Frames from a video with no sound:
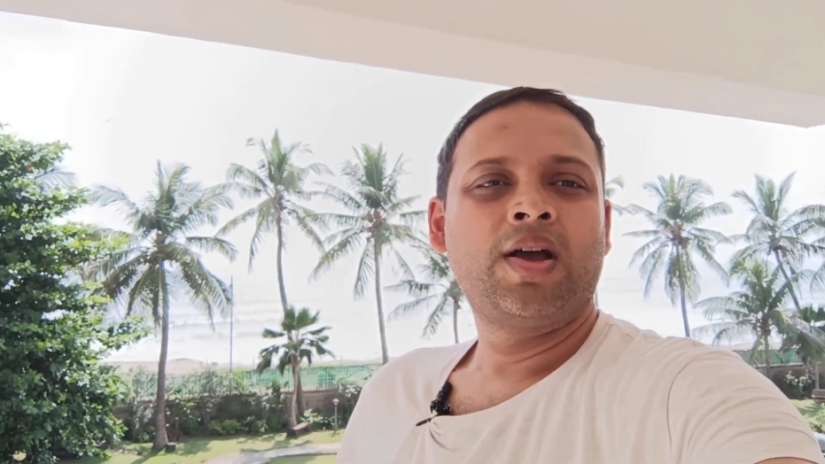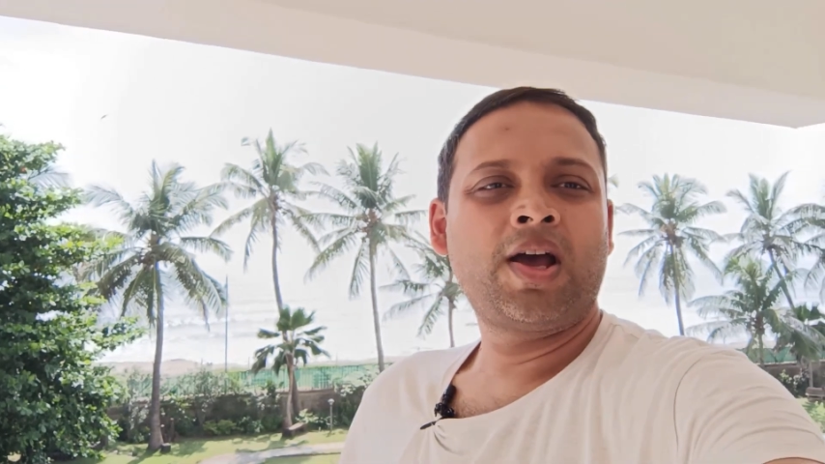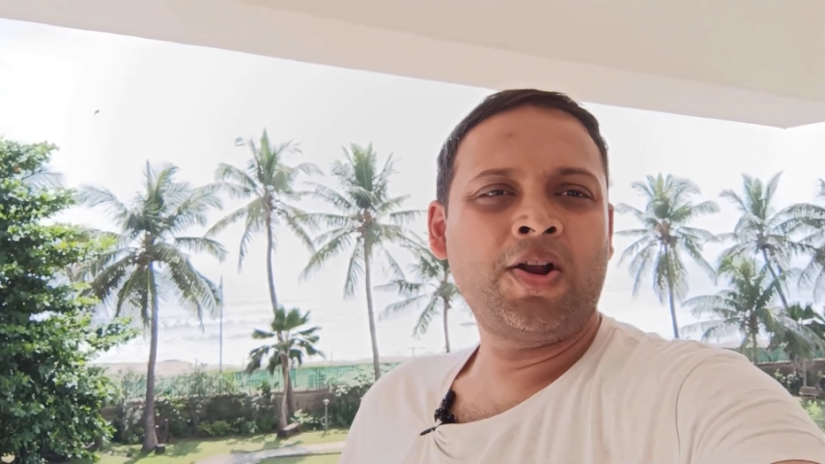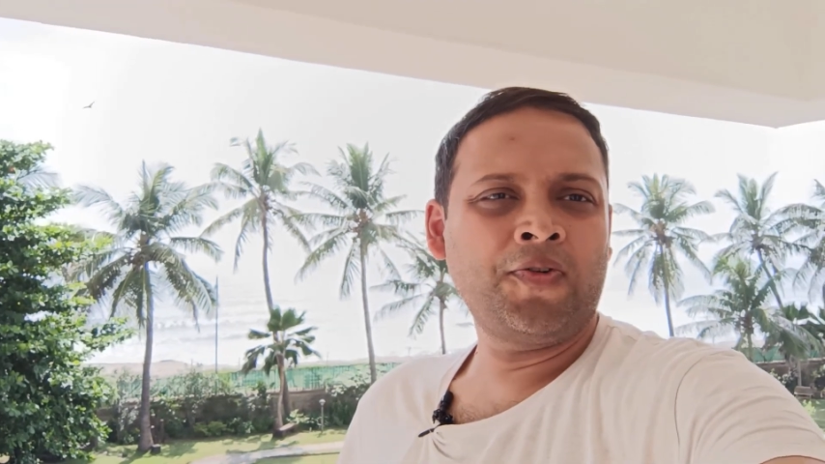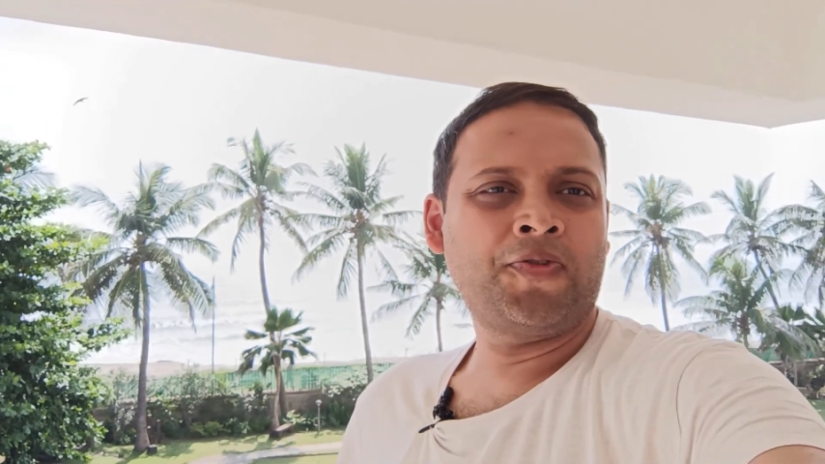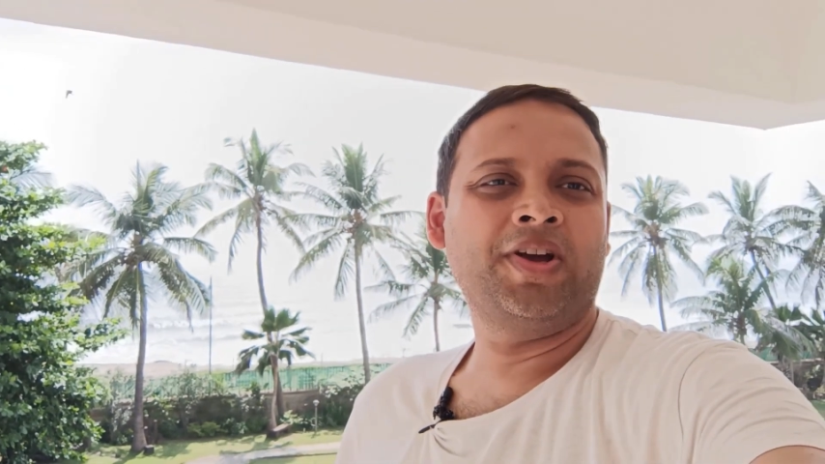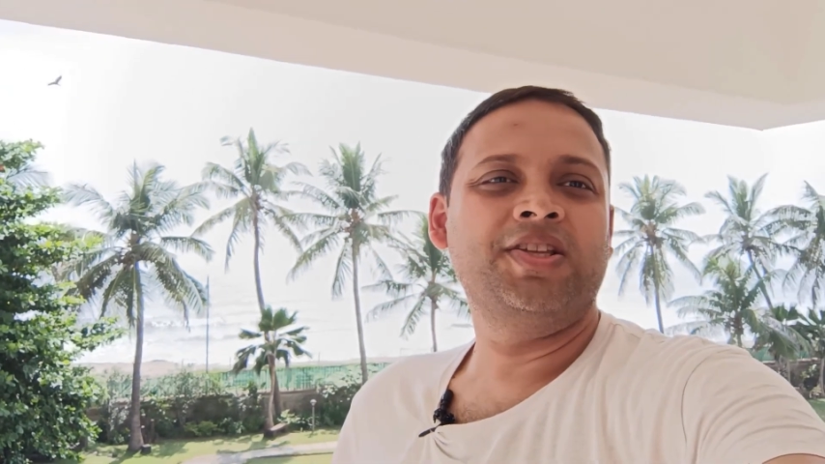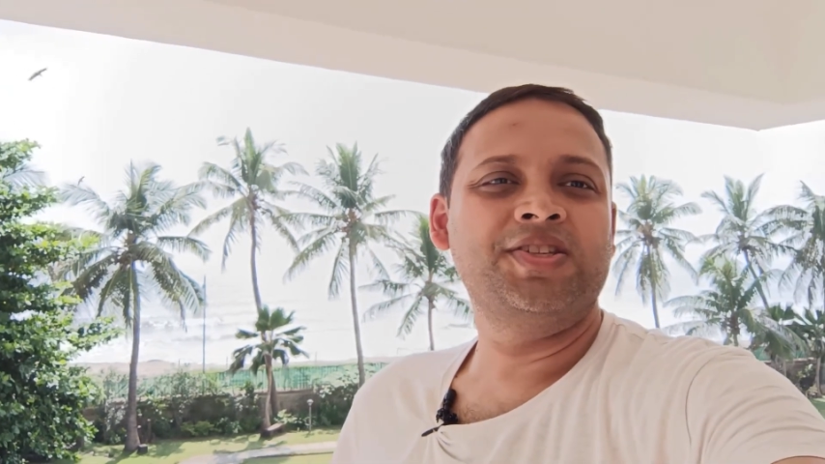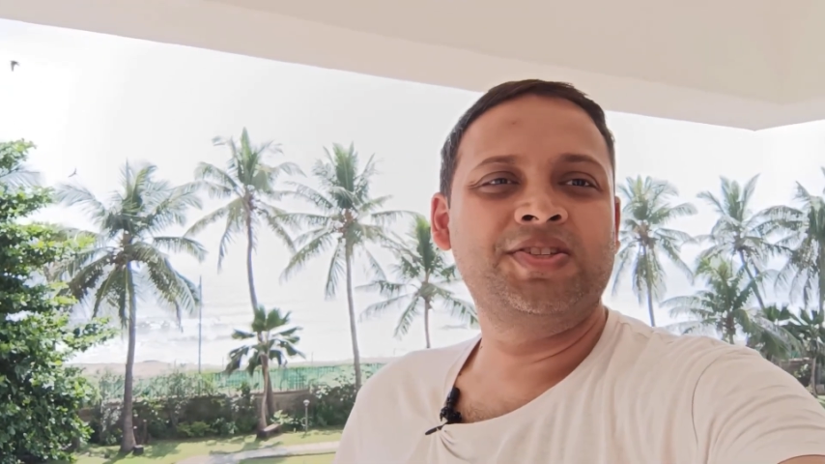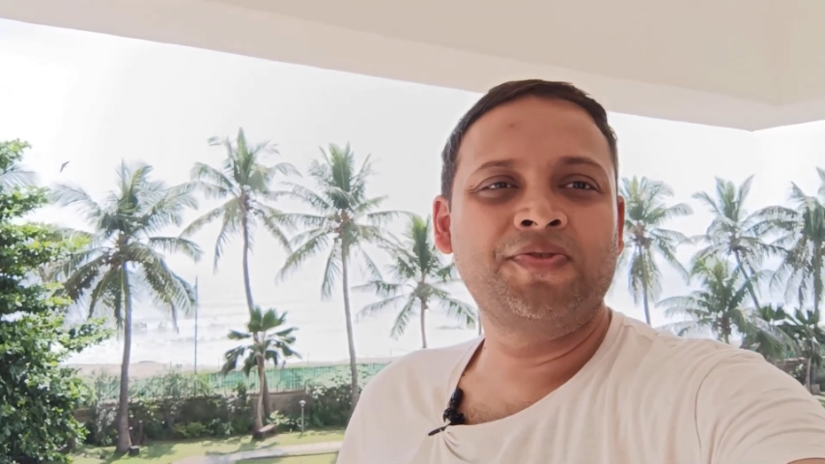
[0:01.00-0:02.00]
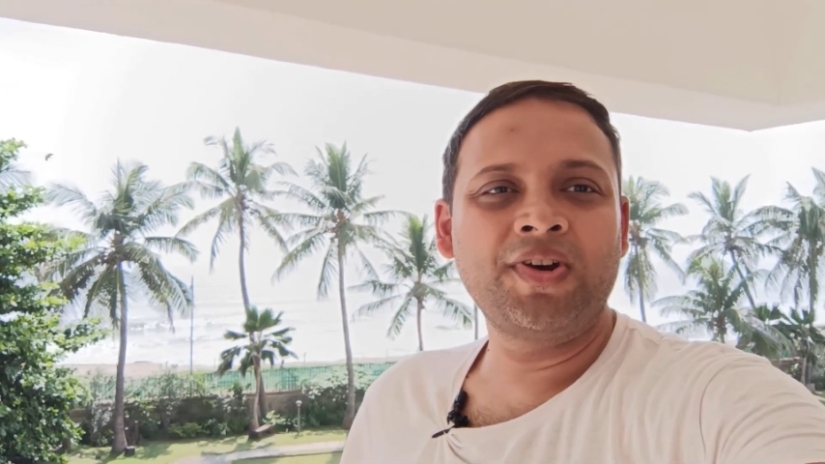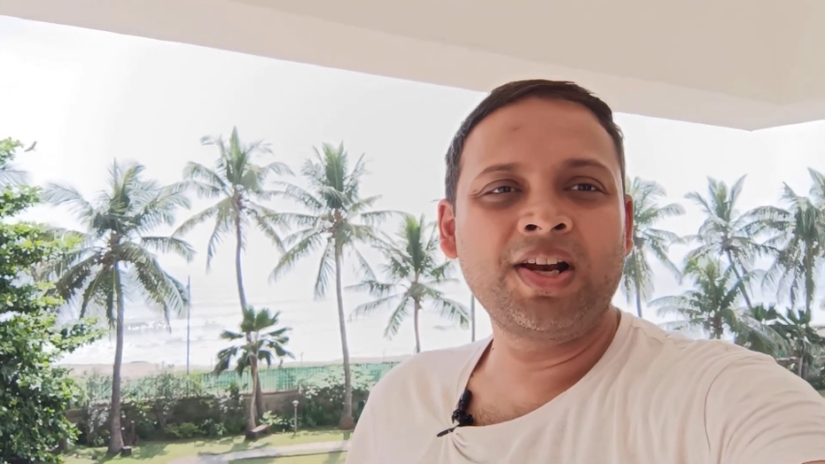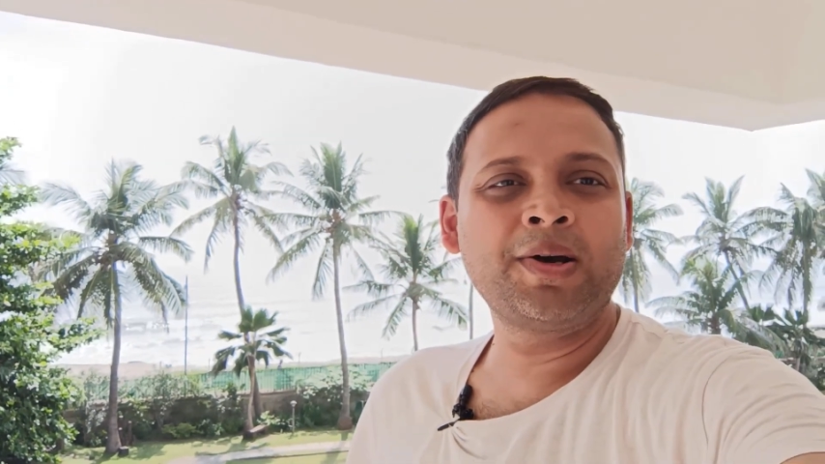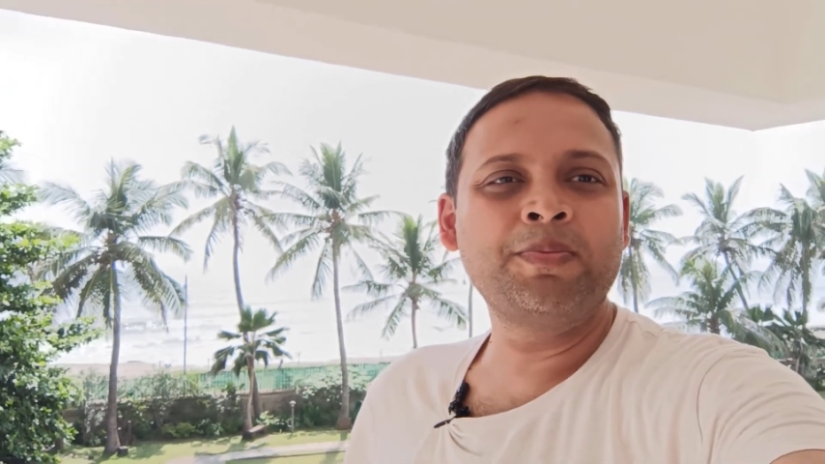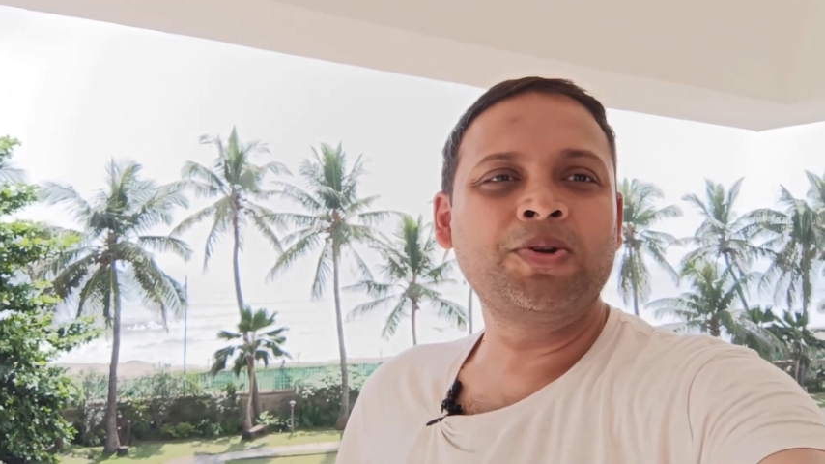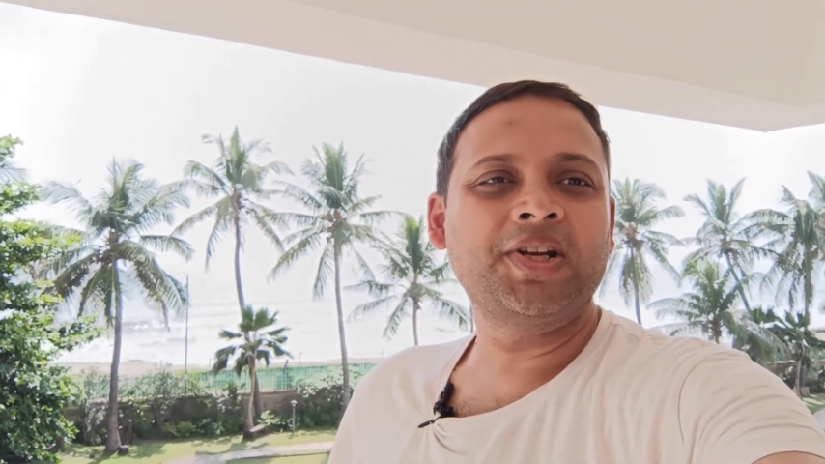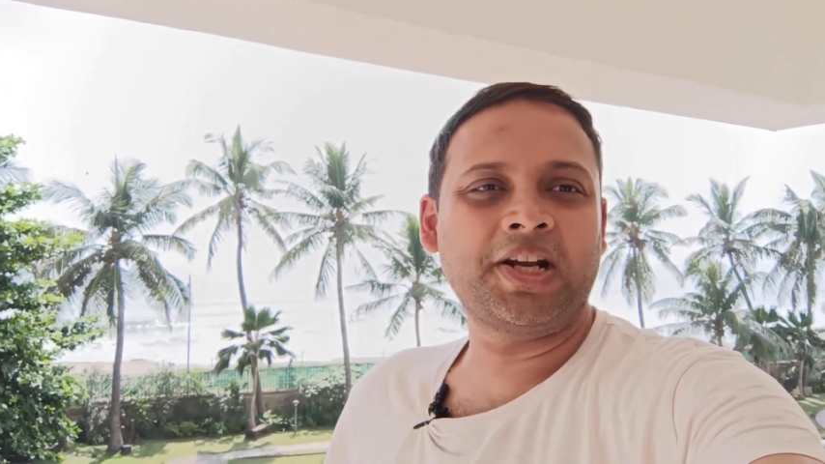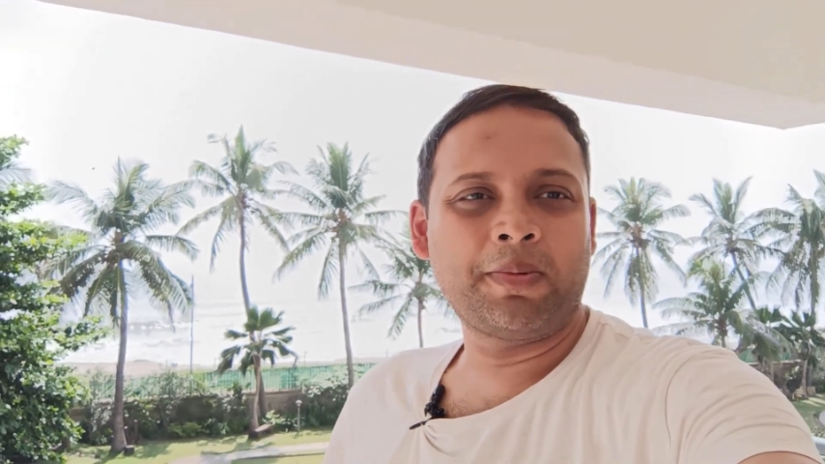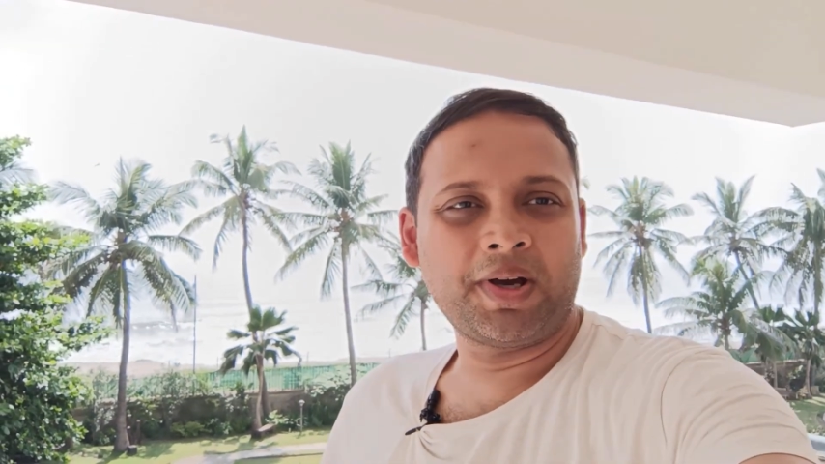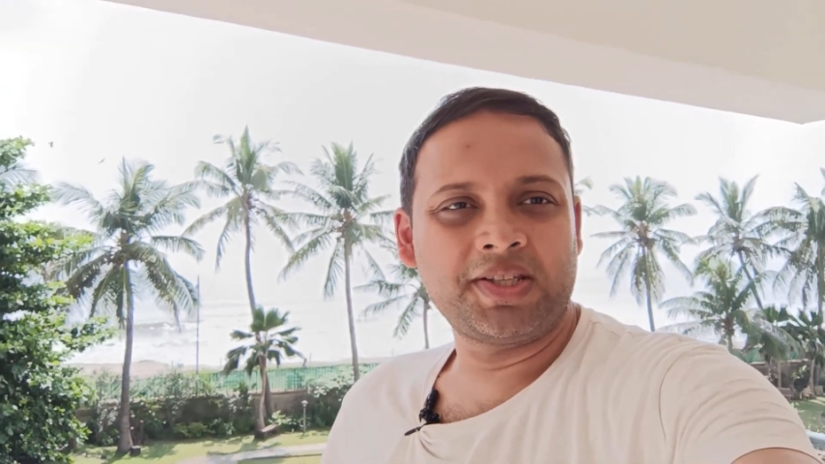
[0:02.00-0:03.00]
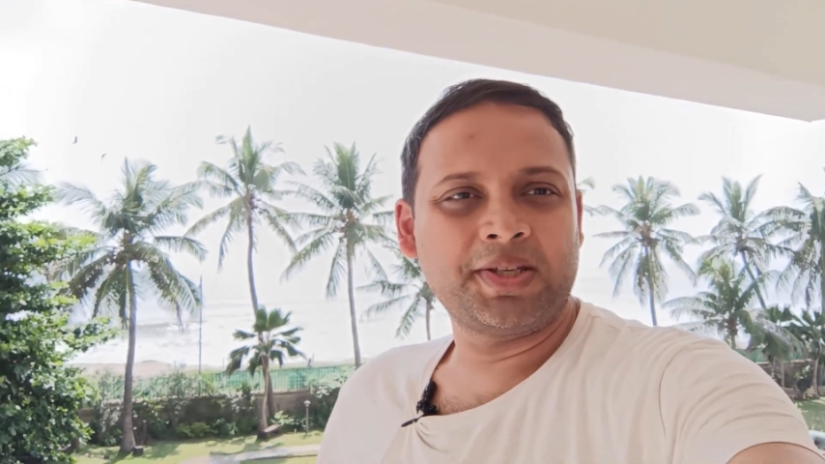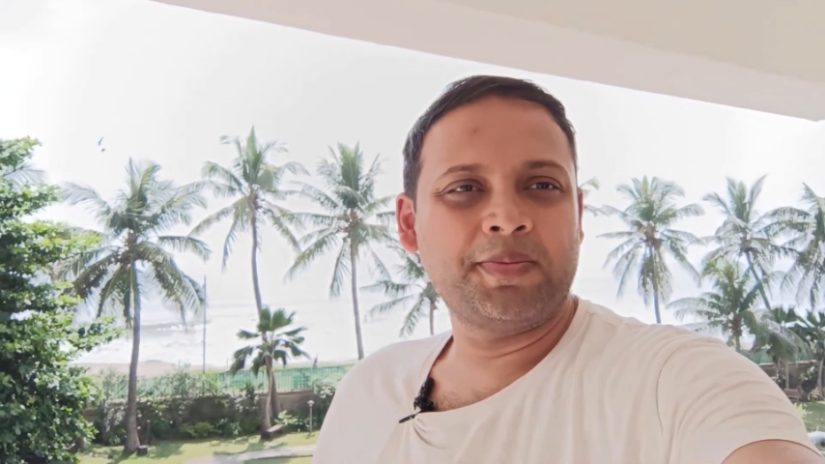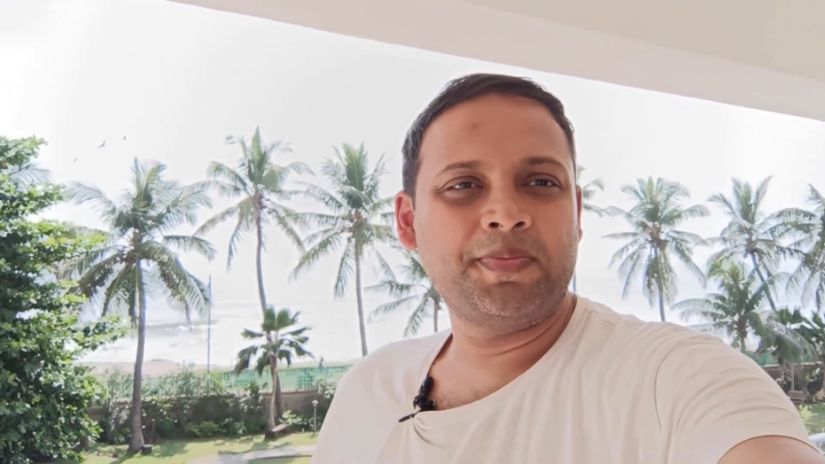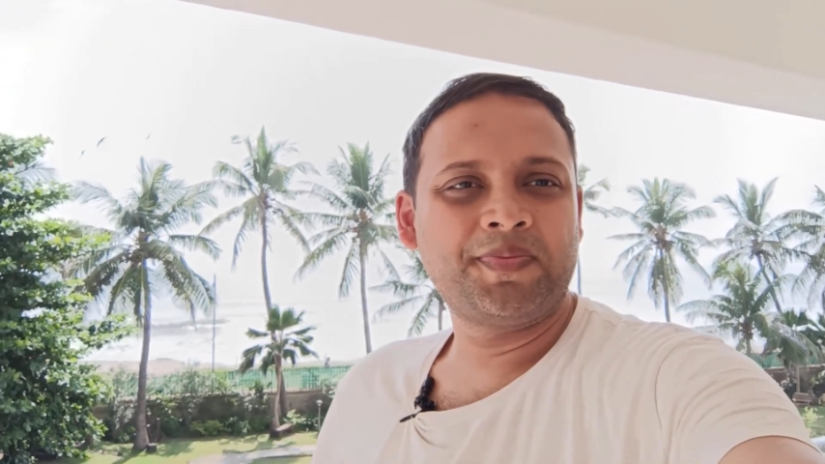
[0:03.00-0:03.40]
Hello friends, welcome to Data Bicep.